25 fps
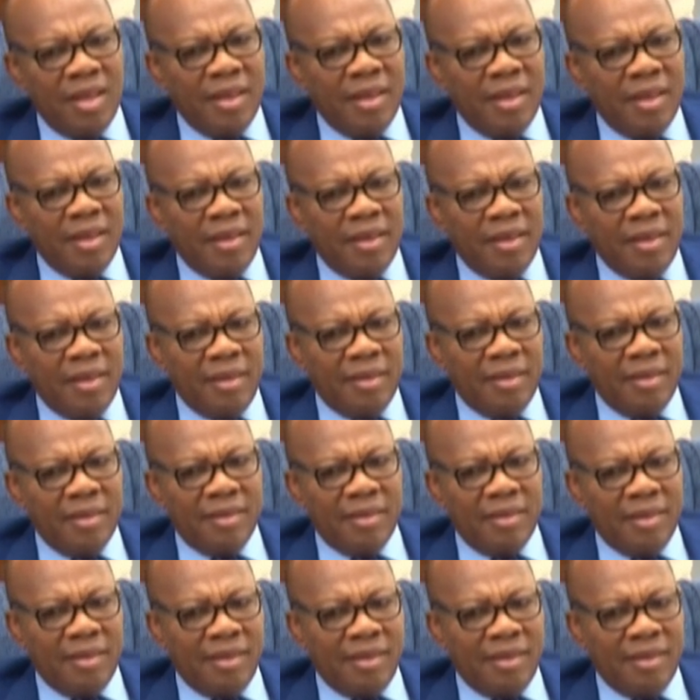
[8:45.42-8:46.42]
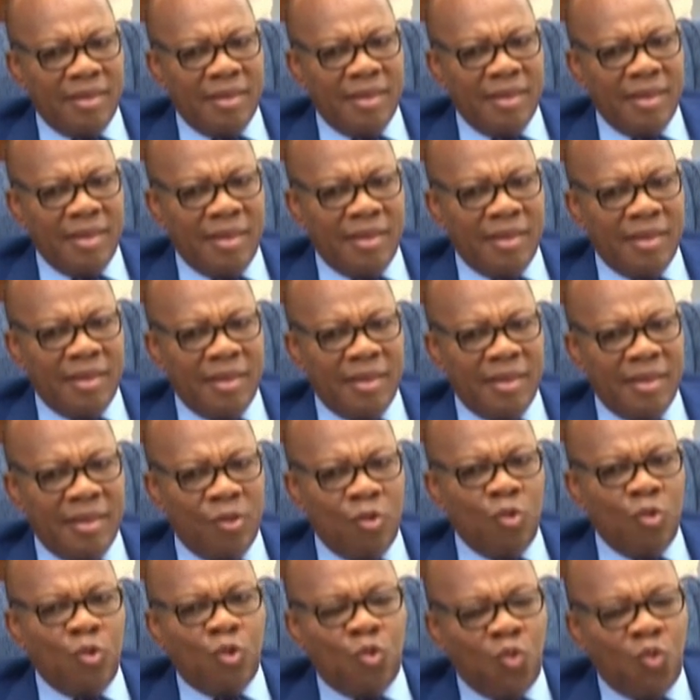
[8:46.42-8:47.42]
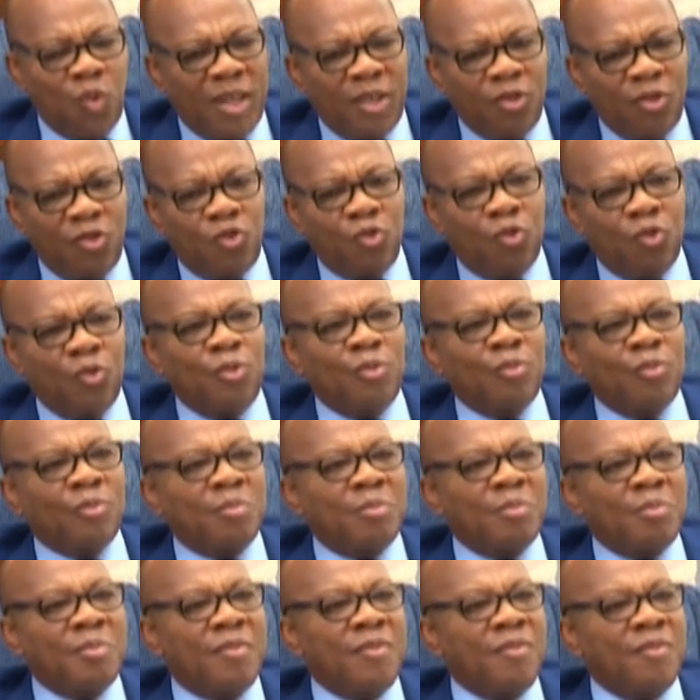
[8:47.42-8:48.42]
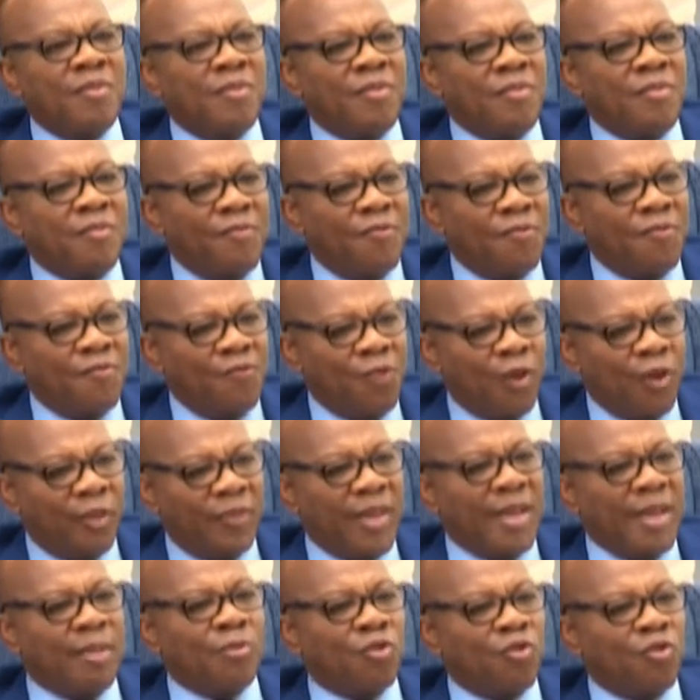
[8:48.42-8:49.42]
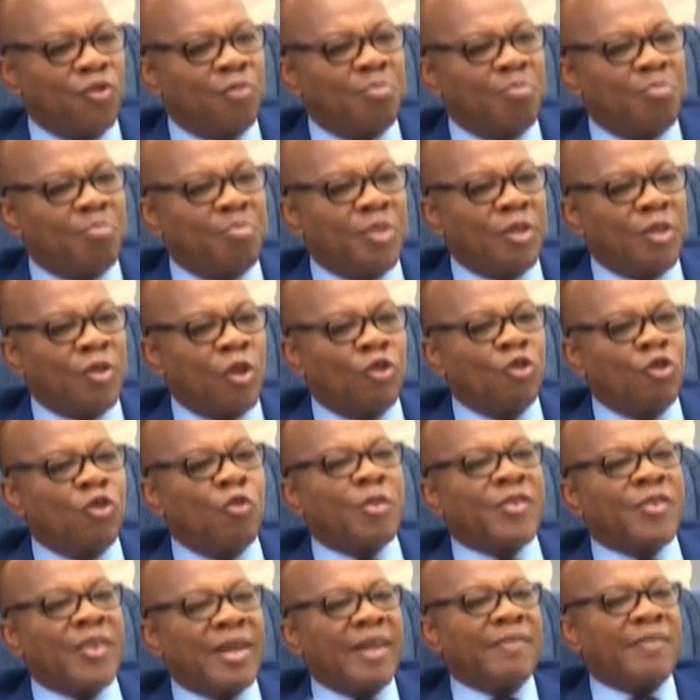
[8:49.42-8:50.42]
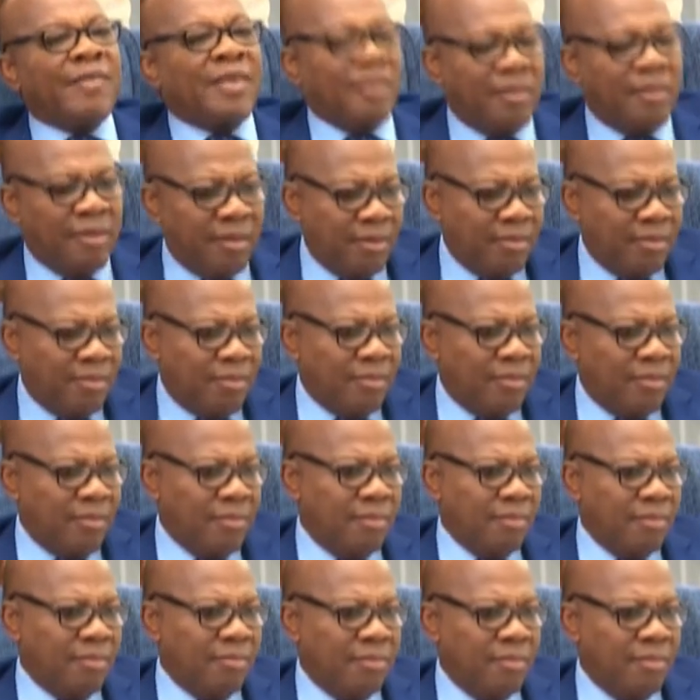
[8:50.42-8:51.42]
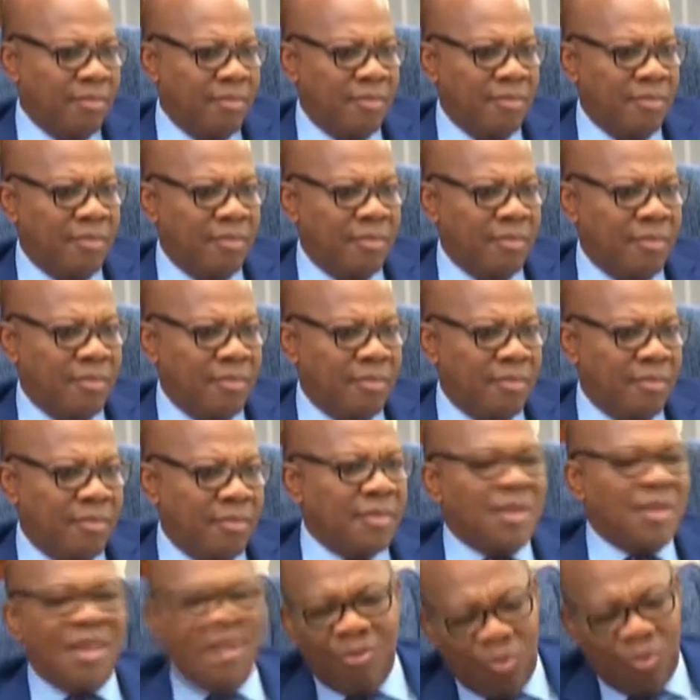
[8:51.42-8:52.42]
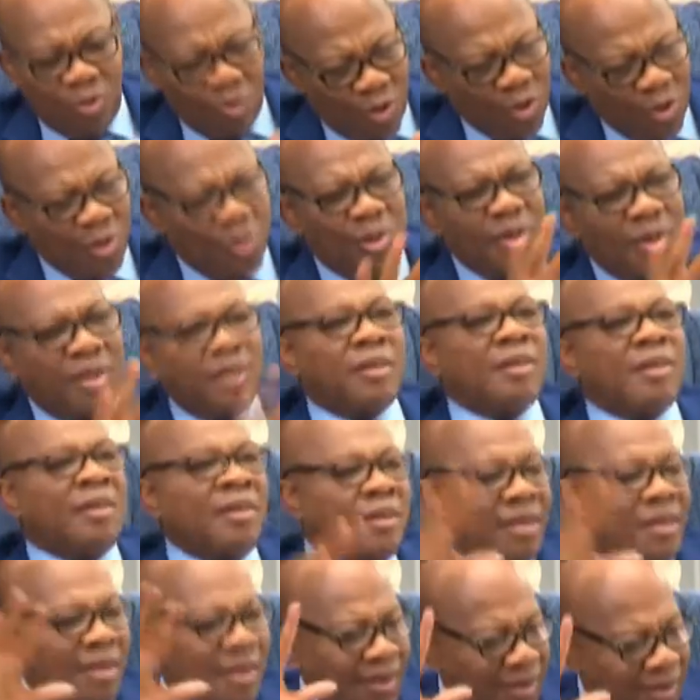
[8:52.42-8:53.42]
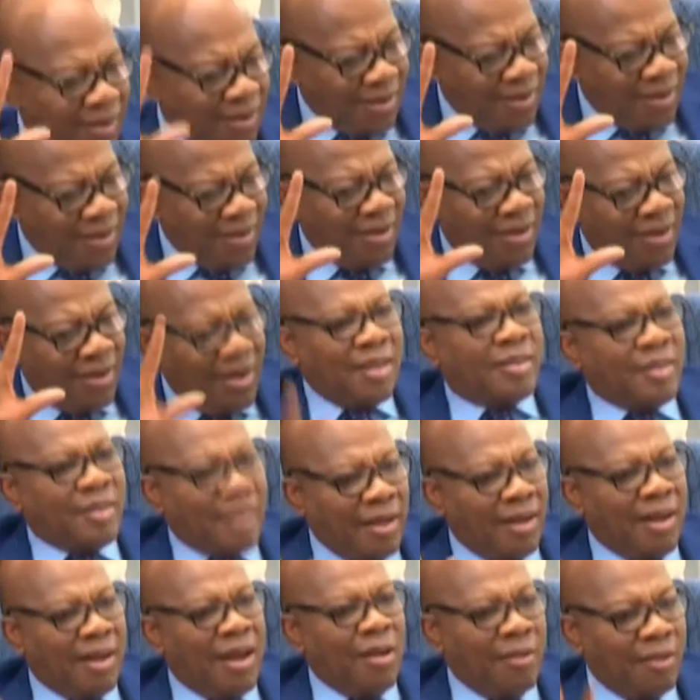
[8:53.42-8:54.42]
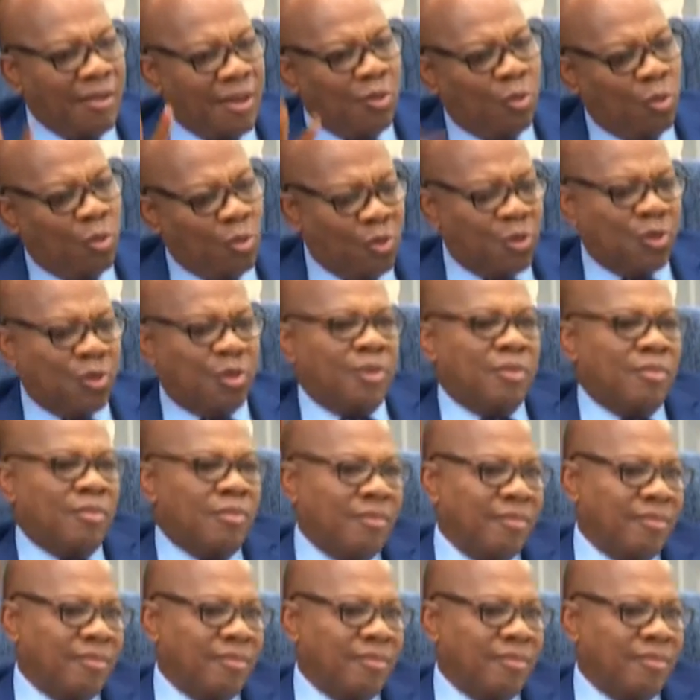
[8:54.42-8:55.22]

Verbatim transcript: a, a, a good way to for them to going to be relevant. They ought to just say, let's allow the youths